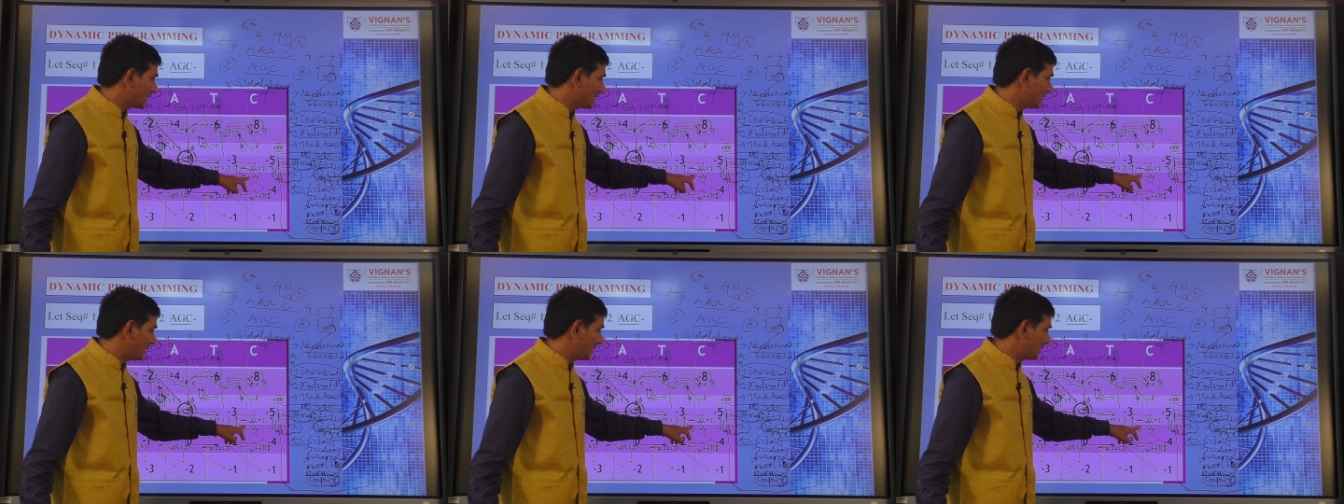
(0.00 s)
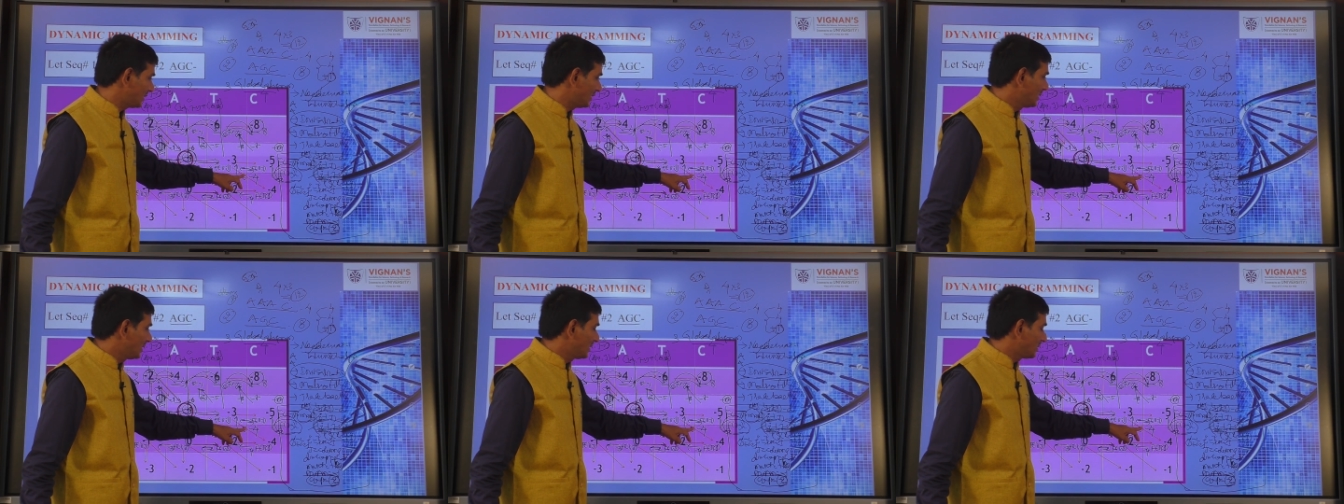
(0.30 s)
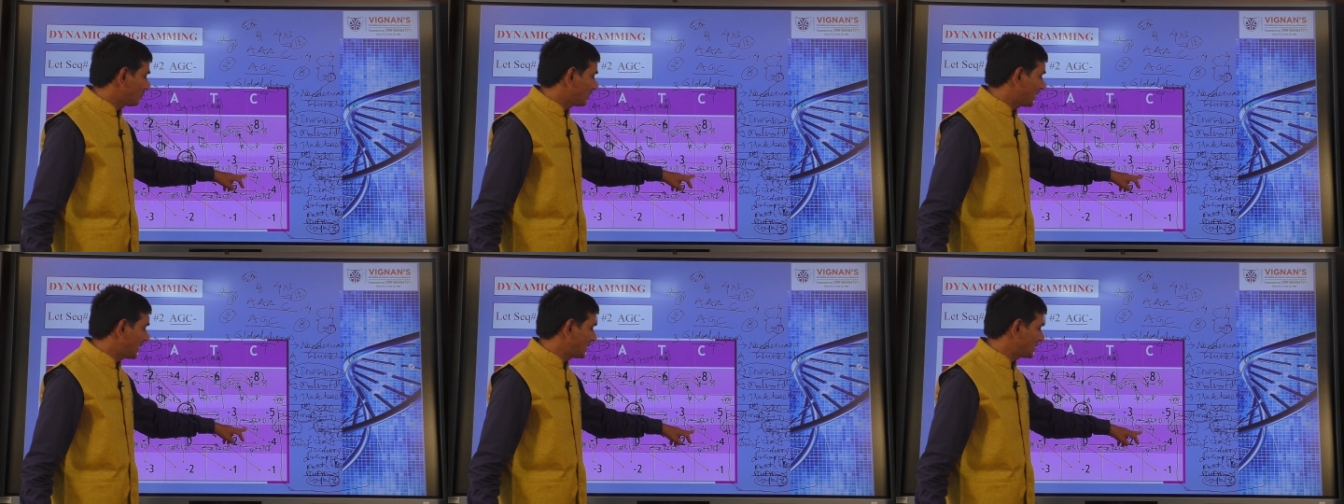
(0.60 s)
Here
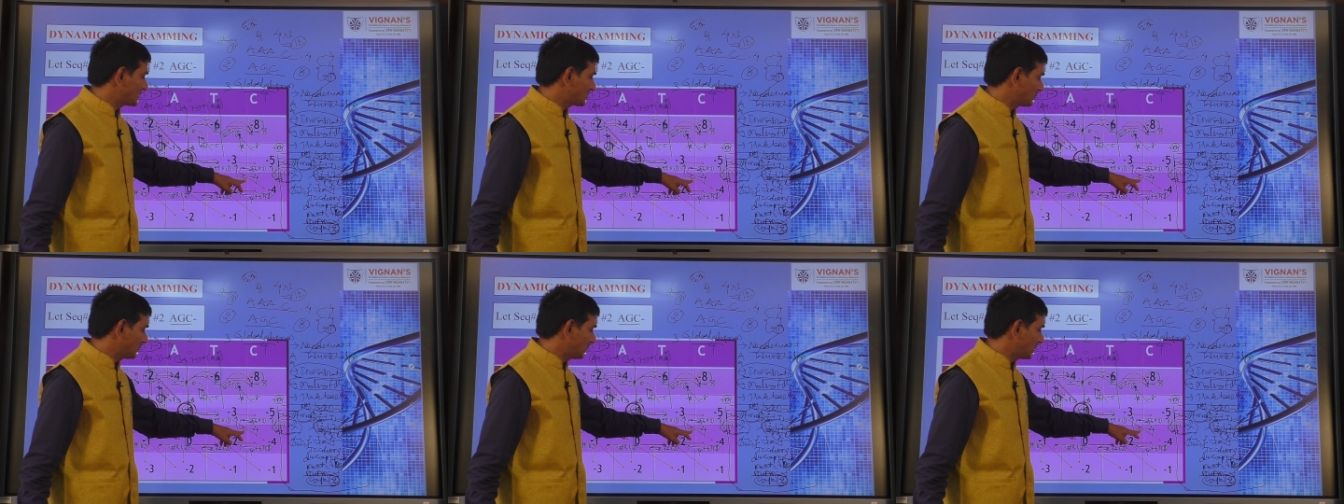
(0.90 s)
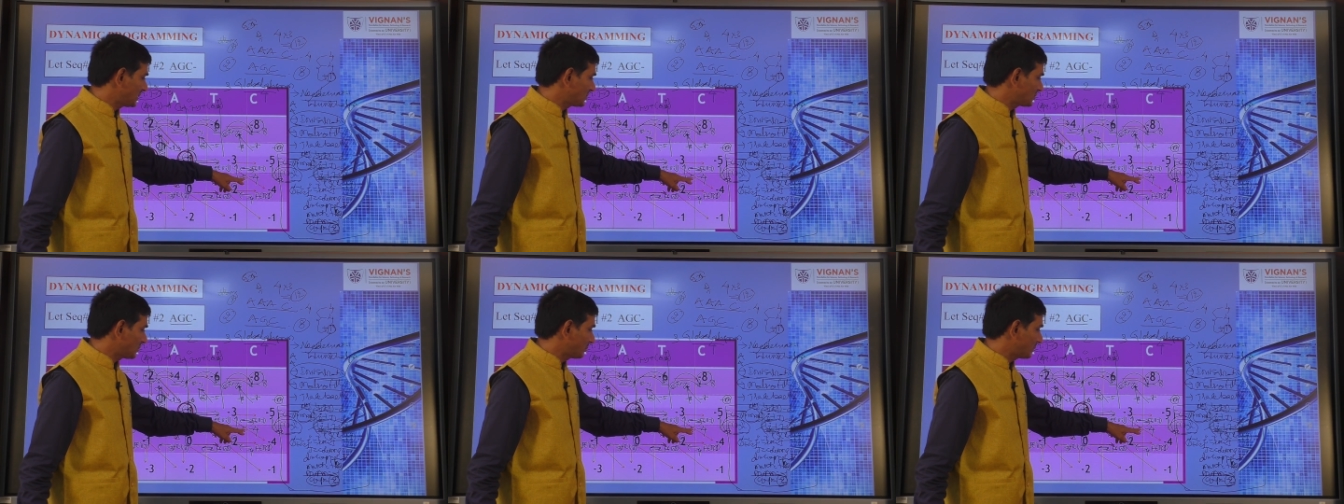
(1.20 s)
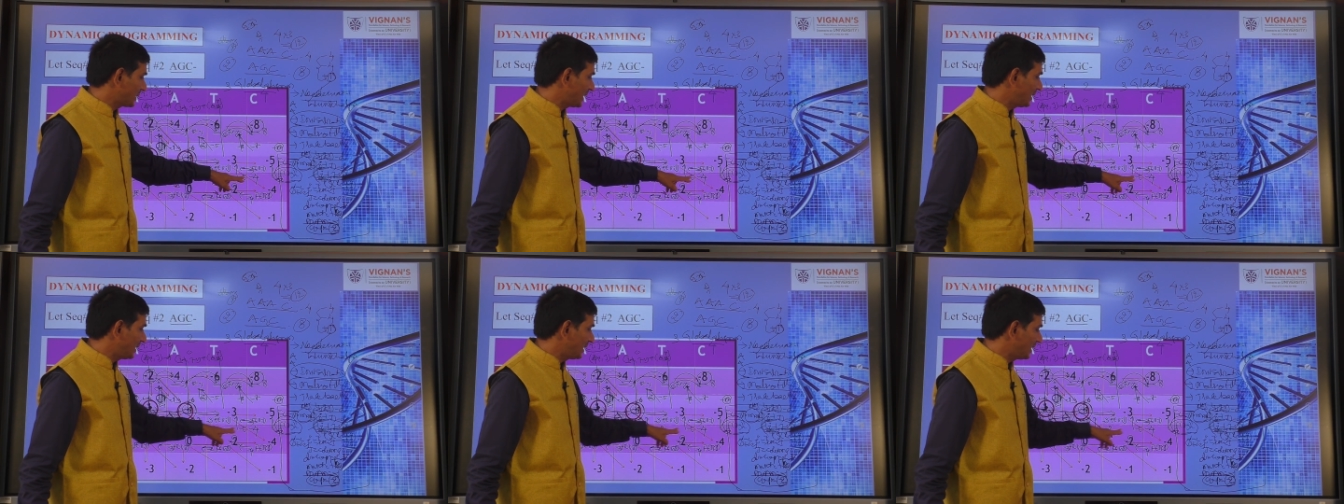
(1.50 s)
minus 4 is
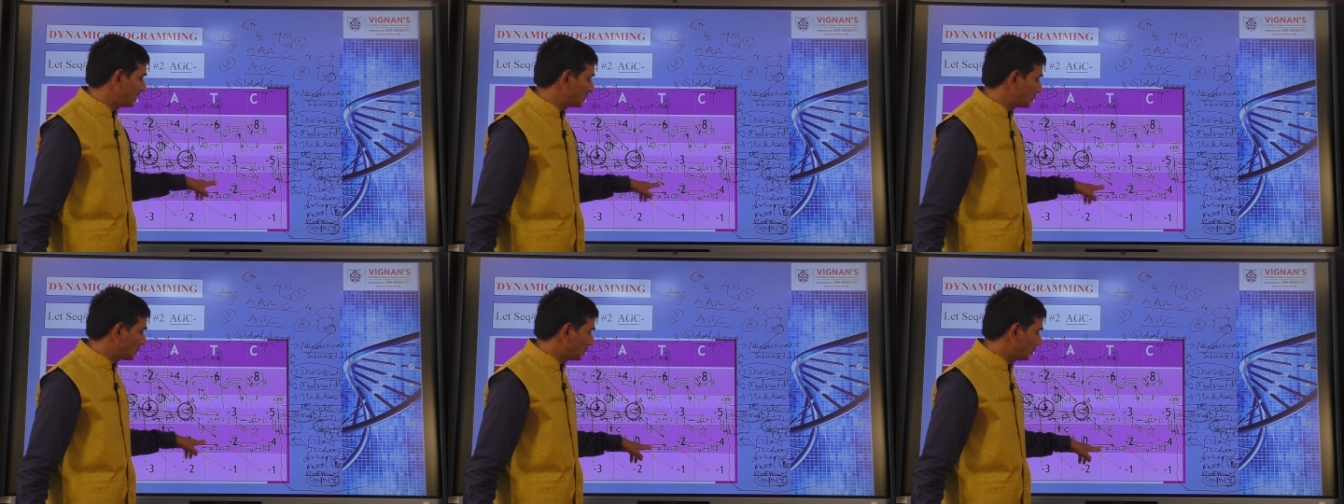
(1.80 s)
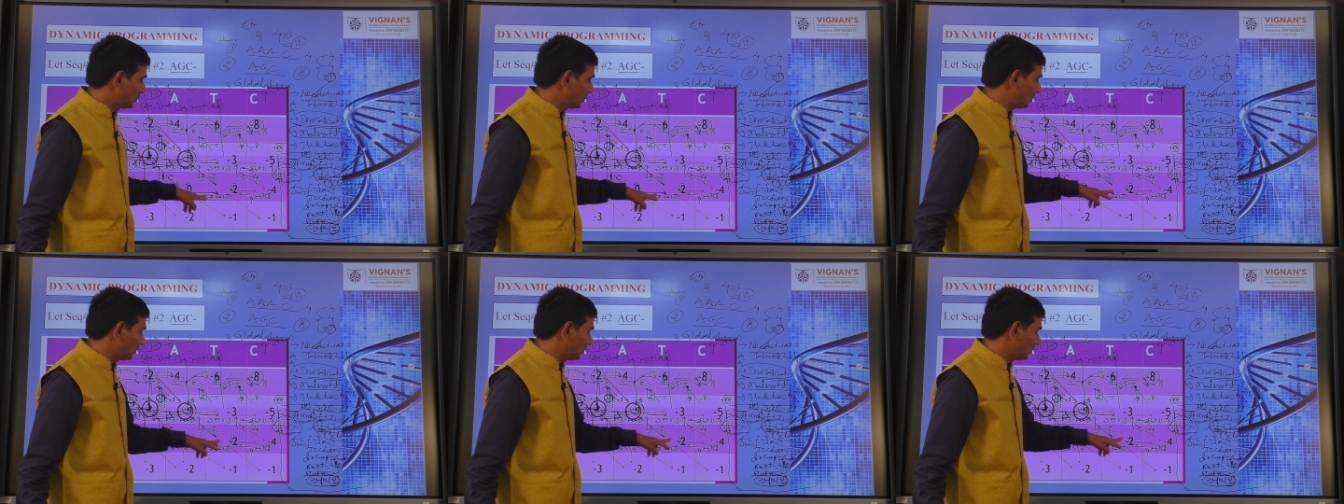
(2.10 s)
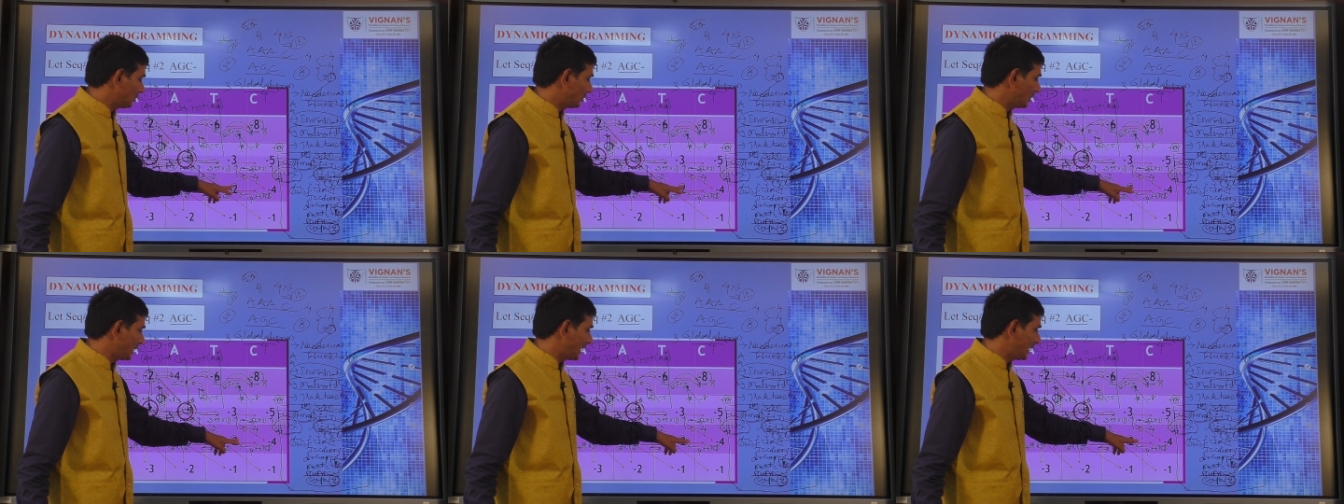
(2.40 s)
obtained in two
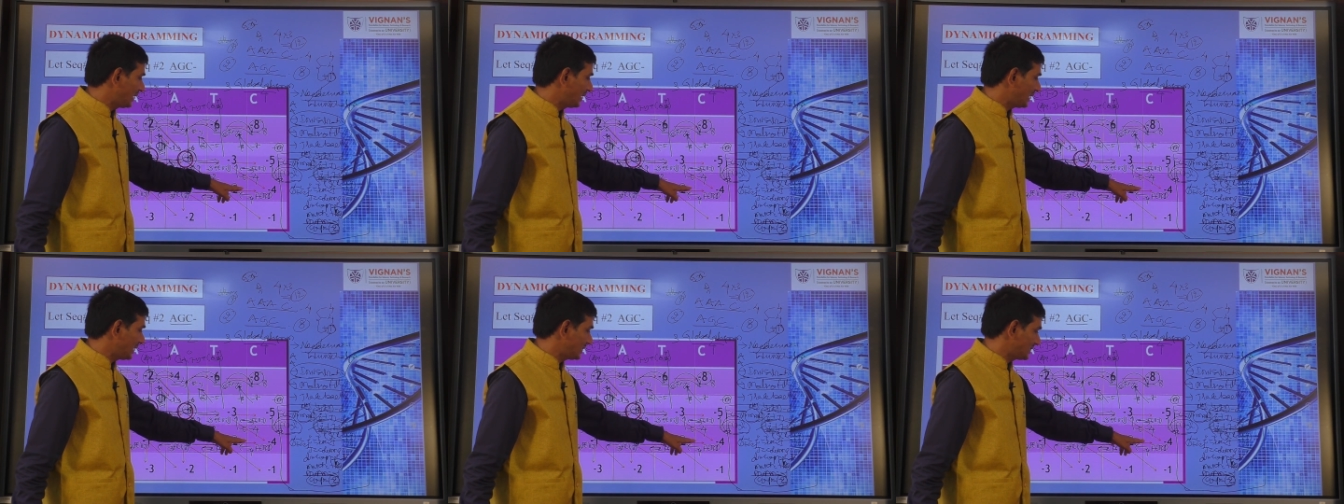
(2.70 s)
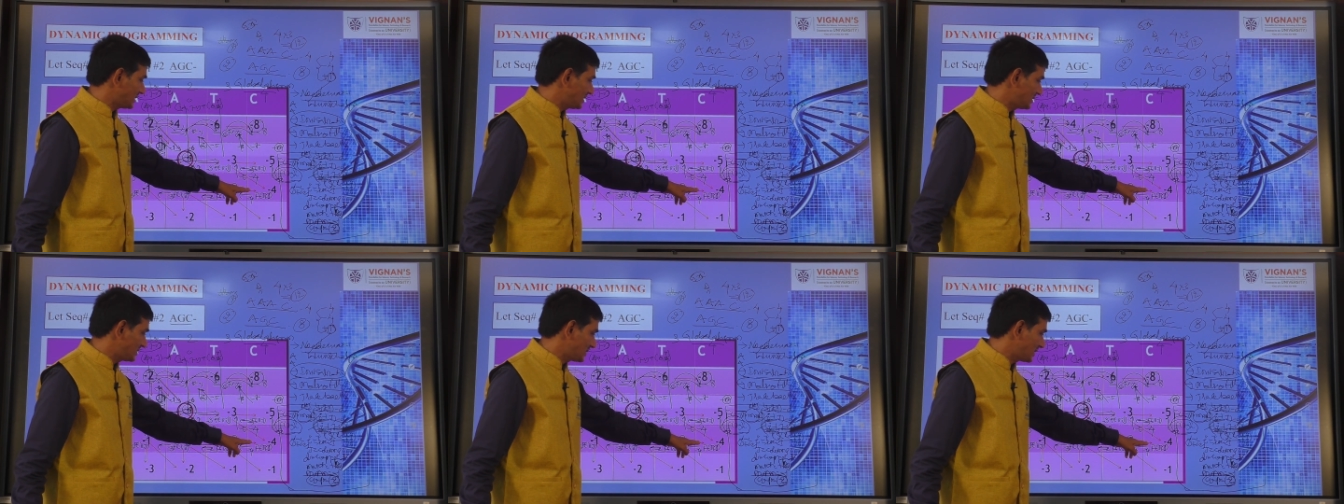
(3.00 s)
orientations,